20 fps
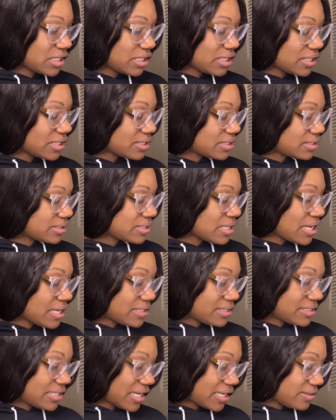is
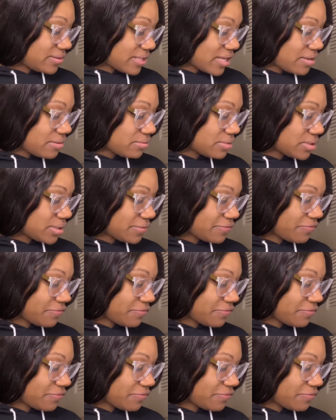10,000,